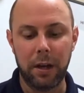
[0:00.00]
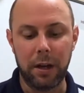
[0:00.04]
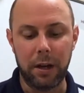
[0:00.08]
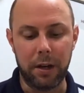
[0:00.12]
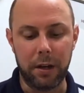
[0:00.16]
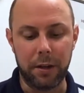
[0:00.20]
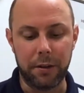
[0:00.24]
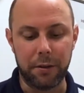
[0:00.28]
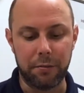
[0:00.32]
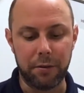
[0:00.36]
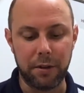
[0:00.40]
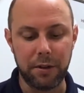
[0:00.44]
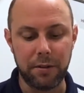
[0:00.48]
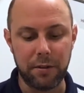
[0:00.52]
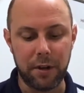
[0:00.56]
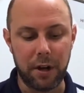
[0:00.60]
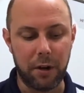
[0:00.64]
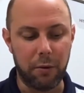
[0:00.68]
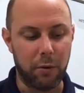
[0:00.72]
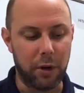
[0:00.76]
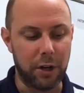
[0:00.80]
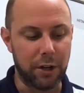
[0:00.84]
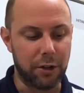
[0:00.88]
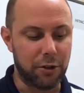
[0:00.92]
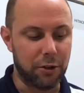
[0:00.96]
The reason
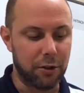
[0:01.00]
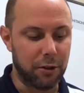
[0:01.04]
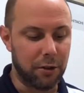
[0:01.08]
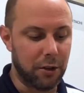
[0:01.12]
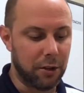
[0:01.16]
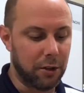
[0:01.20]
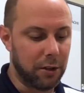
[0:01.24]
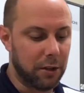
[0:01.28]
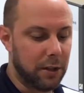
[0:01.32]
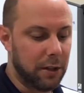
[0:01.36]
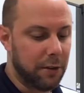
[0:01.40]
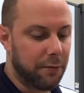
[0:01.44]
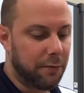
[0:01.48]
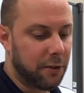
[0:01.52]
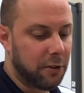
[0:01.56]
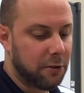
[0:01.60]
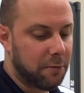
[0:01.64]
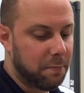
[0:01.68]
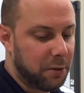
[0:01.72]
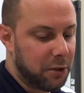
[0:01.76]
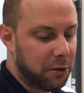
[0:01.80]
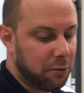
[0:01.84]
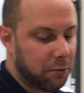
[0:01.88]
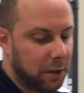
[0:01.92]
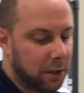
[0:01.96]
I want to show you the
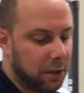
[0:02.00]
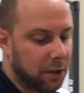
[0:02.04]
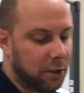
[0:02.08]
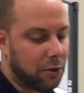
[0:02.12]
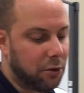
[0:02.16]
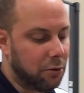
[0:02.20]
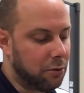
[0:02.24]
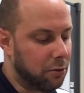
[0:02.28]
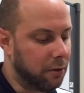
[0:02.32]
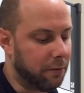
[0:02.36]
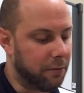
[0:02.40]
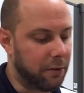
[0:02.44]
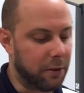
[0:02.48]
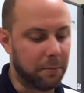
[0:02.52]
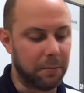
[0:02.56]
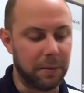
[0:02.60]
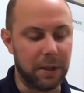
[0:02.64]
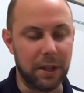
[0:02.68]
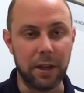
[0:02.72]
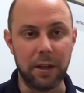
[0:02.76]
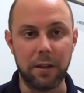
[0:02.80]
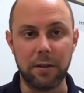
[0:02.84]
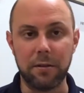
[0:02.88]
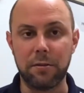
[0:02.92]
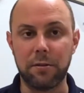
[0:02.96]
difference between the two of them
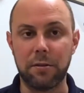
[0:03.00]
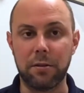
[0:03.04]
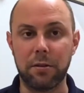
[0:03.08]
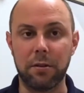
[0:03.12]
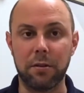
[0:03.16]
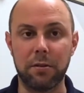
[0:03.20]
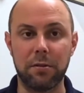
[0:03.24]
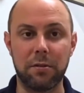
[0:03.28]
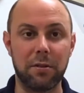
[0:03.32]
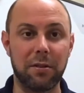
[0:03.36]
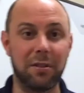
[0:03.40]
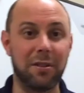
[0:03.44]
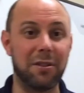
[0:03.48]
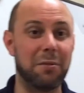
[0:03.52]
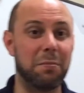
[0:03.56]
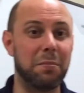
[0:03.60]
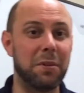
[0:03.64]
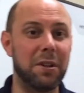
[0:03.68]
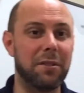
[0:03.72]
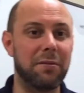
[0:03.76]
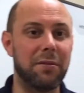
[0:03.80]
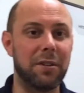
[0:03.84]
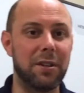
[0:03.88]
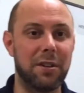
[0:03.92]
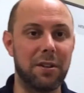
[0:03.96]
is there's a little
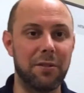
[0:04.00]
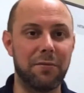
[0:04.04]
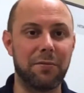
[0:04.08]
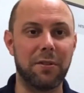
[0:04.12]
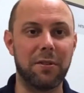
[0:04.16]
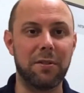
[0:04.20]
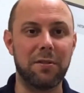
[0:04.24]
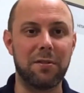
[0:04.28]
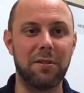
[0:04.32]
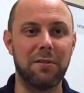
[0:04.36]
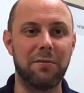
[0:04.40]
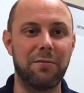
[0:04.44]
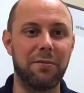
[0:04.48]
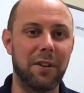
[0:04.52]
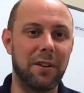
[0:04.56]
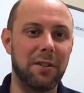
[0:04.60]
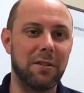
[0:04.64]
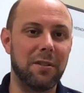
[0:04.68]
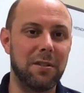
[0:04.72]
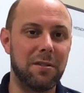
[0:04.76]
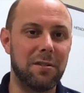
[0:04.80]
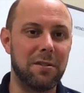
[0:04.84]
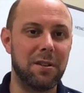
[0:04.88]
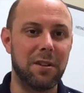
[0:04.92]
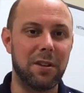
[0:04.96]
bit of a difference and
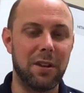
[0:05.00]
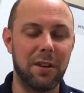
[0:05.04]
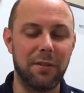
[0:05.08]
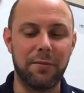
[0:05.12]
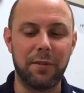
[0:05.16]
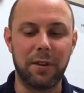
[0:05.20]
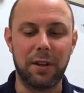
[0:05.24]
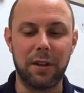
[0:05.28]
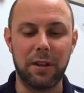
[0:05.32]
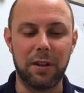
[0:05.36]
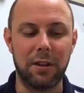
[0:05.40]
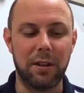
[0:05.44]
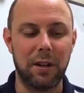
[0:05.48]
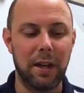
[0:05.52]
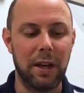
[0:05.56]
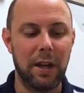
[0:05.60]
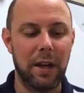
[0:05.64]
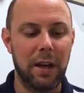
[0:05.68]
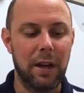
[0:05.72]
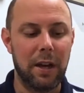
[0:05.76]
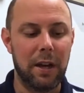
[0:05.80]
fairly significant